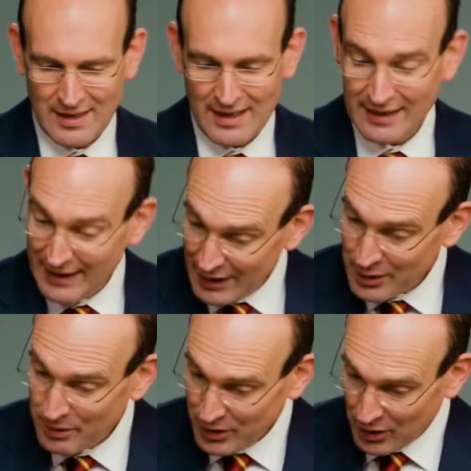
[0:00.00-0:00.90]
And the
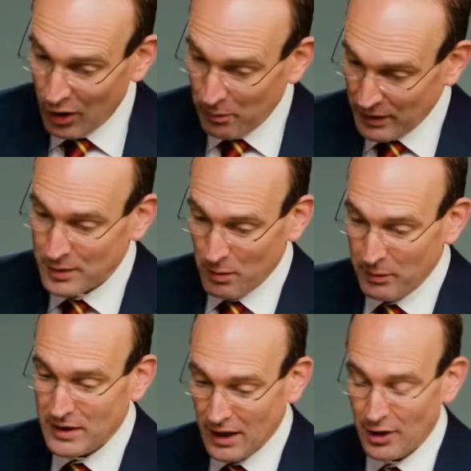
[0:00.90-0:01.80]
issue is sharpest when
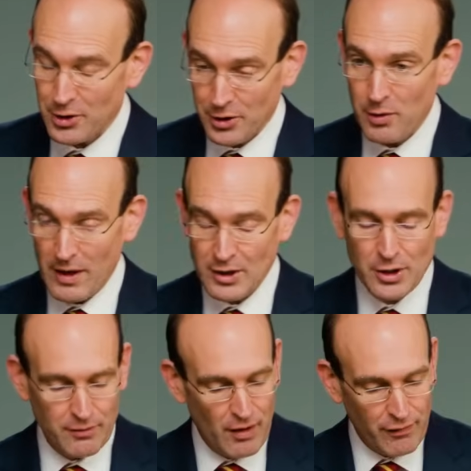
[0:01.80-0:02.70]
we touch on the
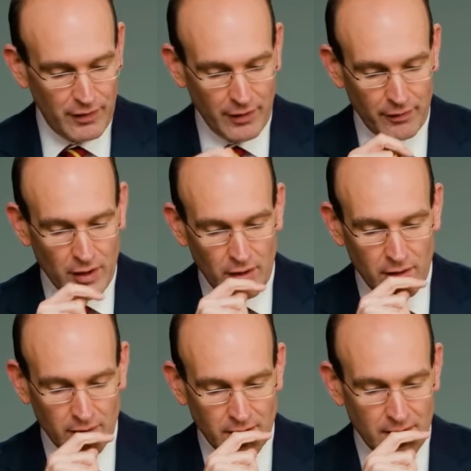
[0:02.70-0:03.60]
question of our fear of
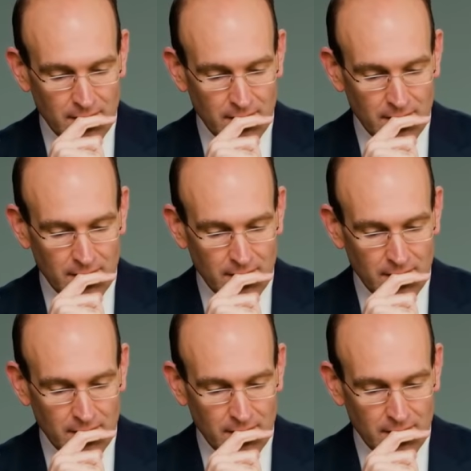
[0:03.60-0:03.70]
God.